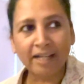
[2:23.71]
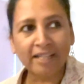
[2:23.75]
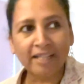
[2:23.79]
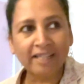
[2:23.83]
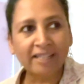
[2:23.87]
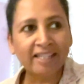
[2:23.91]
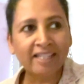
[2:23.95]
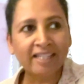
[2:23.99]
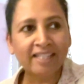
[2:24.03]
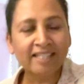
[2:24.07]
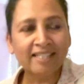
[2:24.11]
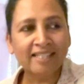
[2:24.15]

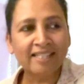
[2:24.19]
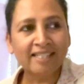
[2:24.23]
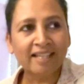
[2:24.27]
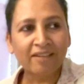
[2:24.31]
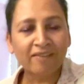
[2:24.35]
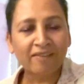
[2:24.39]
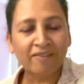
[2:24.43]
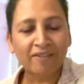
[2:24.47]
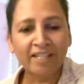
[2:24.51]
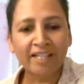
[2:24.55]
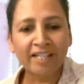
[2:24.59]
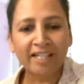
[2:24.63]
I think,
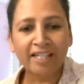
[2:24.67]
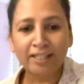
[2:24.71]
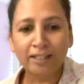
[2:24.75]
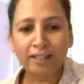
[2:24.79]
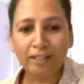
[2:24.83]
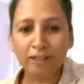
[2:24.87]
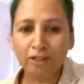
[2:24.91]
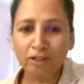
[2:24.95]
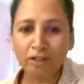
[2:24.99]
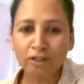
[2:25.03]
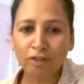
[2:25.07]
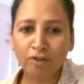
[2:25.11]
7,
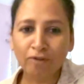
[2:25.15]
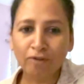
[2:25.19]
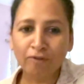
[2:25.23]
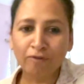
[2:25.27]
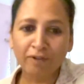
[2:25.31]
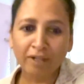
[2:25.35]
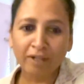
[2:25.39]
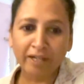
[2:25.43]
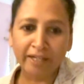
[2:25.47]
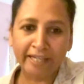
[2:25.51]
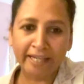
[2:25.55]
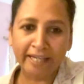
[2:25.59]
8 years
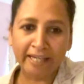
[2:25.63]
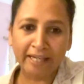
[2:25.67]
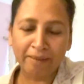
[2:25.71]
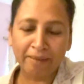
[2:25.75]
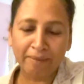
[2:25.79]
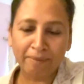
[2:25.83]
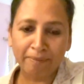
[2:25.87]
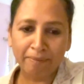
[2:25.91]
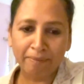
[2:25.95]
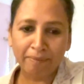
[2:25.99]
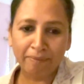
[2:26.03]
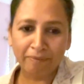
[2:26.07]
of
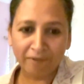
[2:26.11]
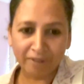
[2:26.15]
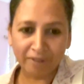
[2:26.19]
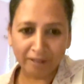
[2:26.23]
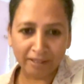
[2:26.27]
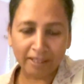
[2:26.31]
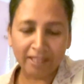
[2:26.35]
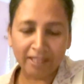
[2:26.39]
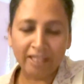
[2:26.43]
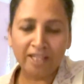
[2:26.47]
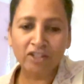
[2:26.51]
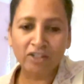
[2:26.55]
working
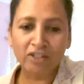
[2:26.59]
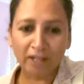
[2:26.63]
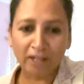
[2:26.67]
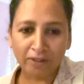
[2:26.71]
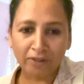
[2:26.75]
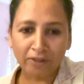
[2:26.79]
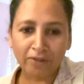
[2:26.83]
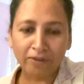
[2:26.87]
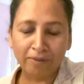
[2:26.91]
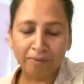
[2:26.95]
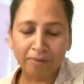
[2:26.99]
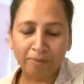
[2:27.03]
with each
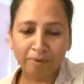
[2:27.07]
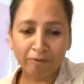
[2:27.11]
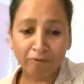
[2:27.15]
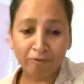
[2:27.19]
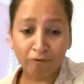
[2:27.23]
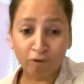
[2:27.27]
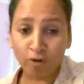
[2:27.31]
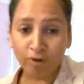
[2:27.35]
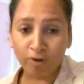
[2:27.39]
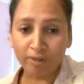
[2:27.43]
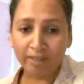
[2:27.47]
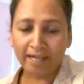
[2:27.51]
other
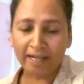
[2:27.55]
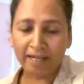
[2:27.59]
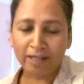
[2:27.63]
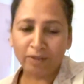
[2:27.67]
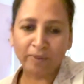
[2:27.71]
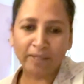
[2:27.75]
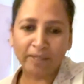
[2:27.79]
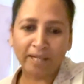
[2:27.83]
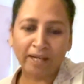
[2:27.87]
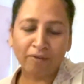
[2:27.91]
before that,